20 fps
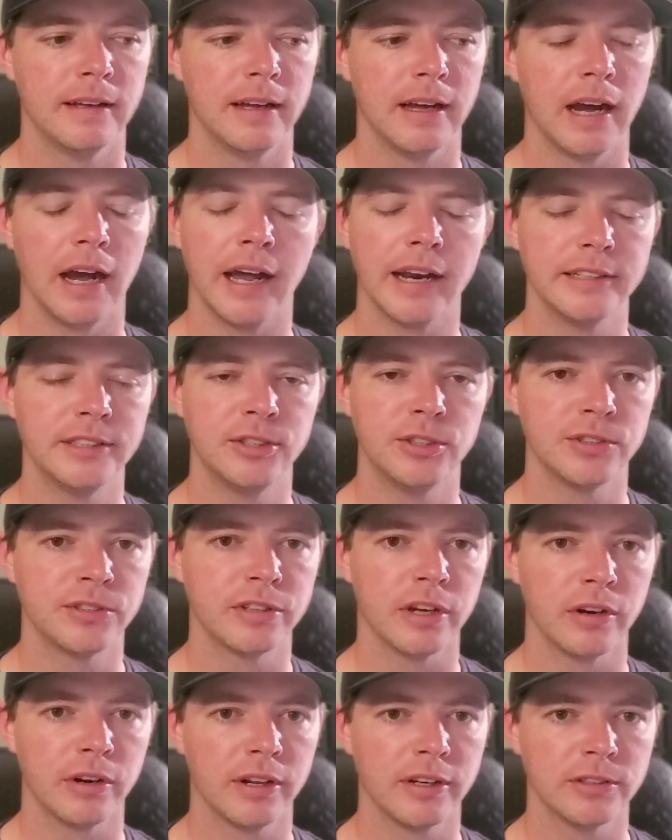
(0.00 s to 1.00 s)
I just
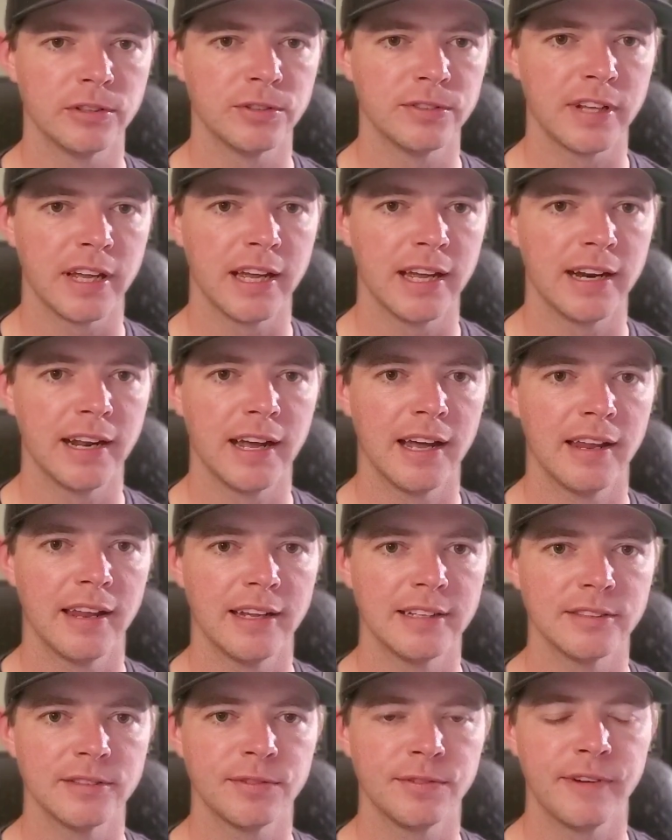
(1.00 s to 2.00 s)
don't understand how
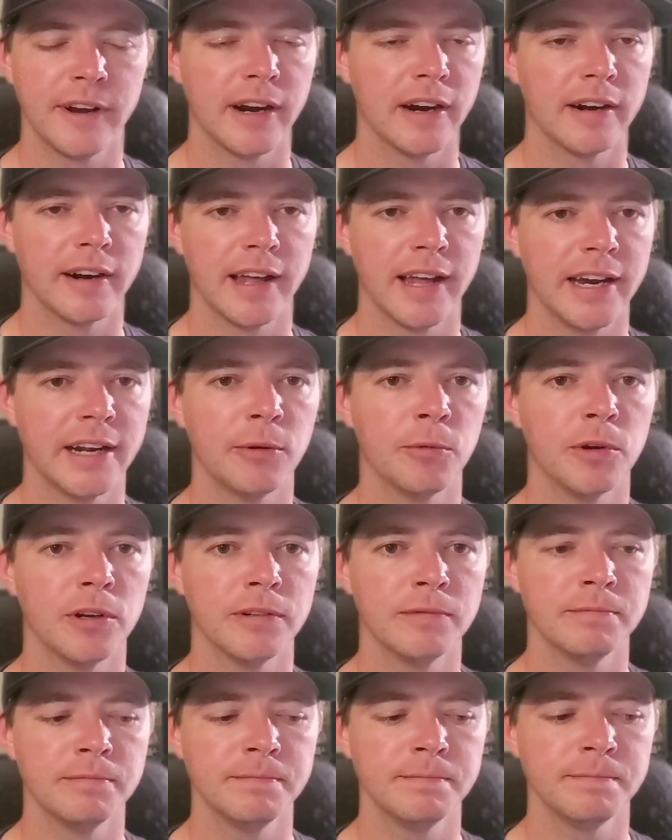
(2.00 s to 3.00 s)
that's fair to
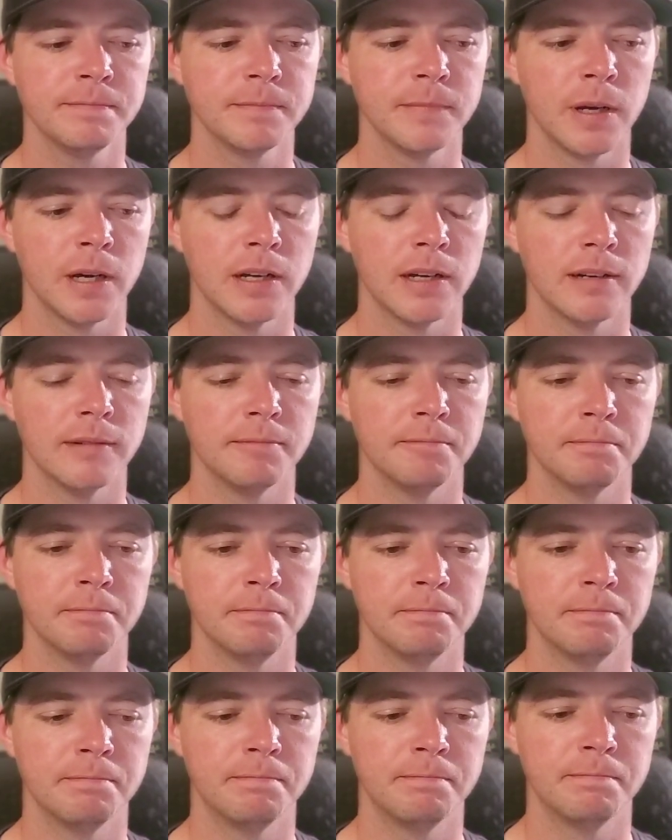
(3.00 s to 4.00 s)
anyone.
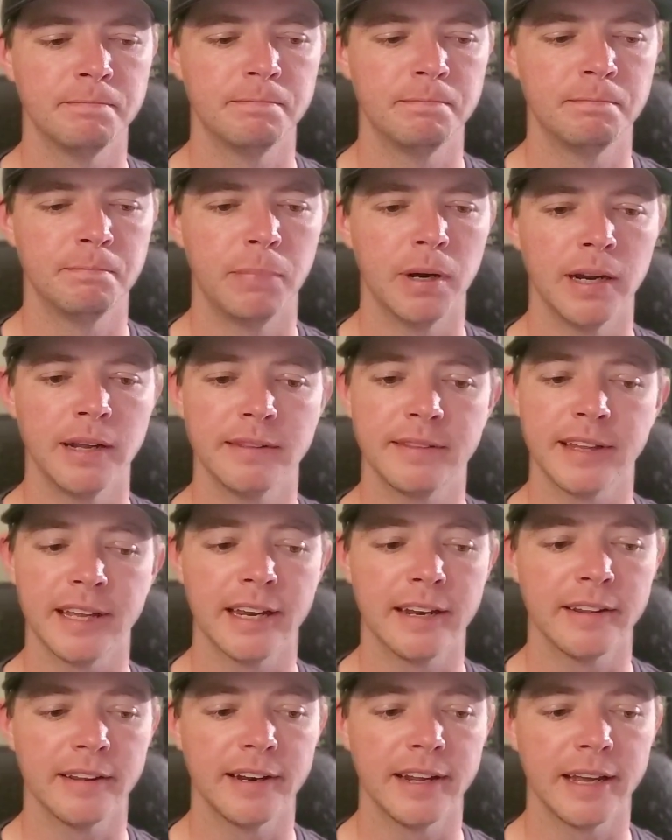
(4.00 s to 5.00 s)
But at the
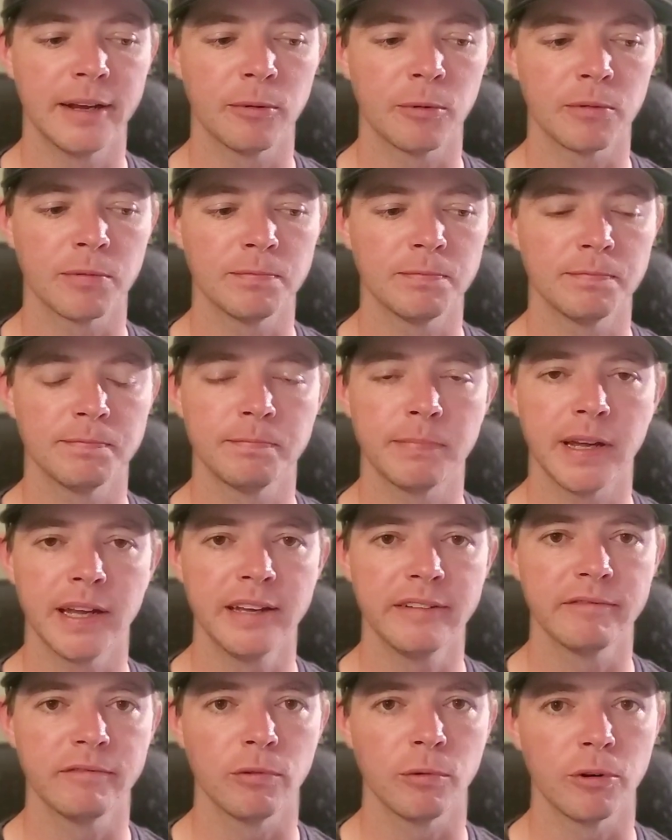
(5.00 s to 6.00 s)
end of the day, we're
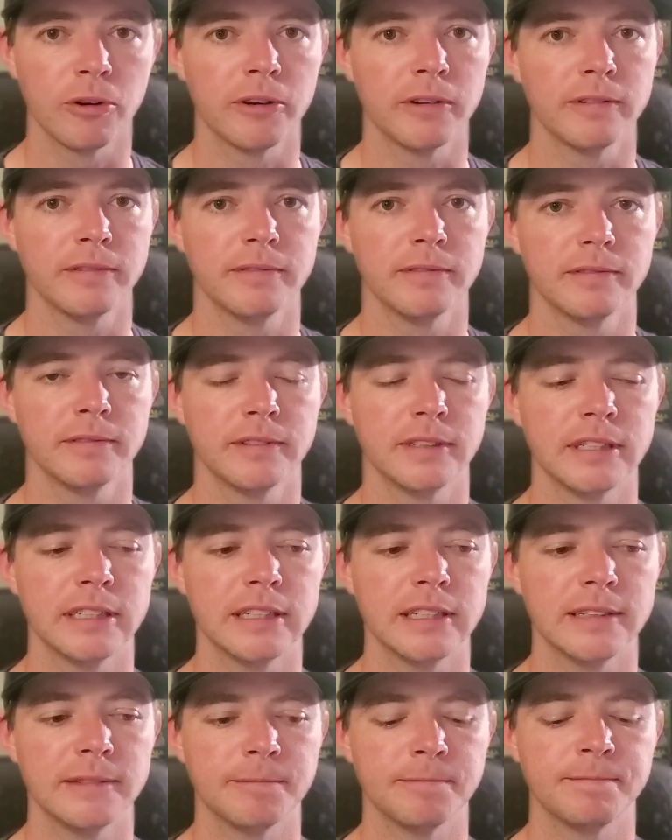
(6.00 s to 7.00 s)
paying for it.
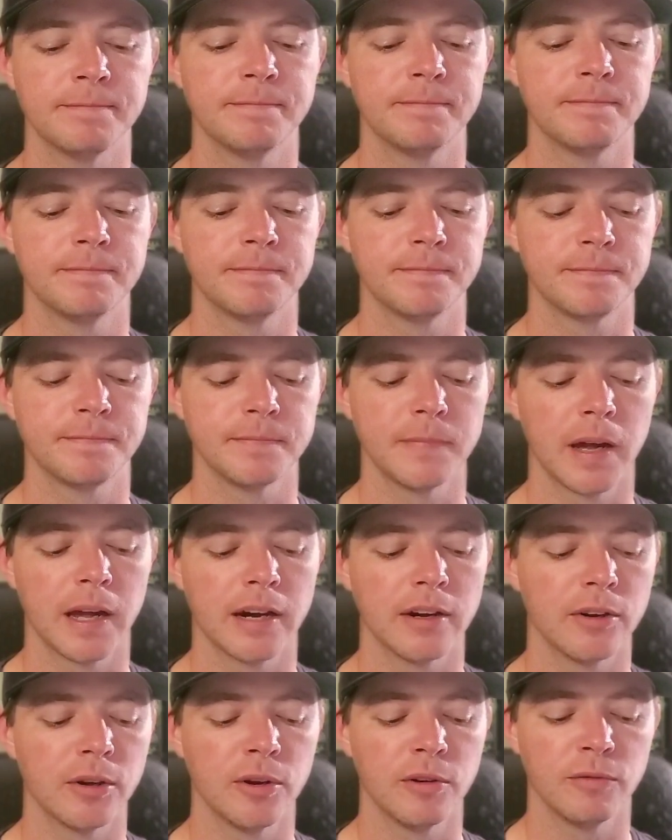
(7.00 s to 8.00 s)
And I
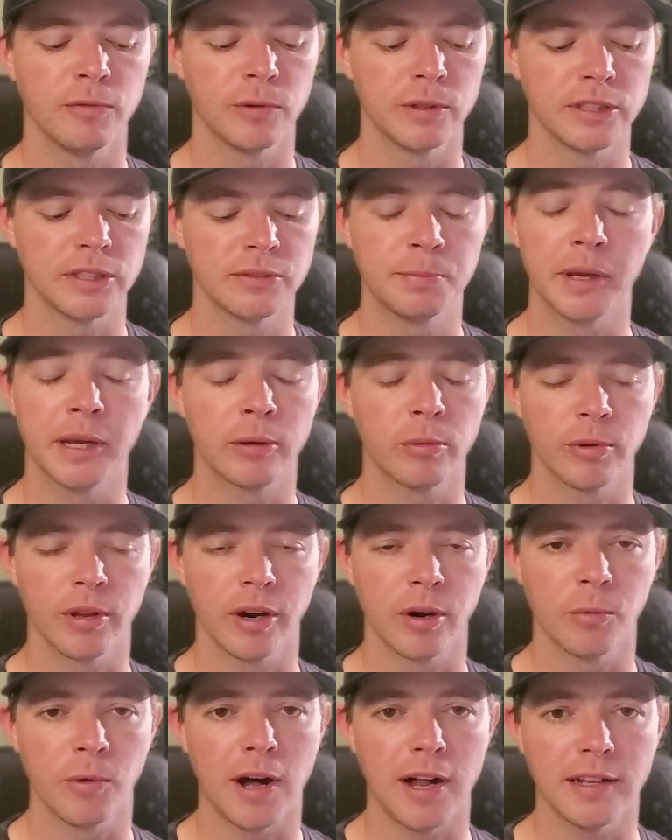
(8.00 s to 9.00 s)
don't know if we speak with
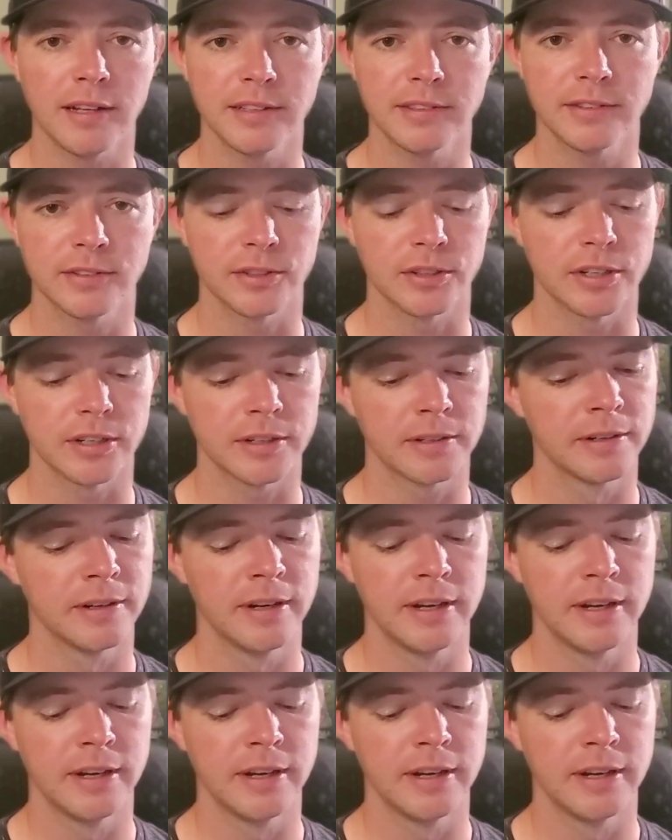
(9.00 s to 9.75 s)
our wallets or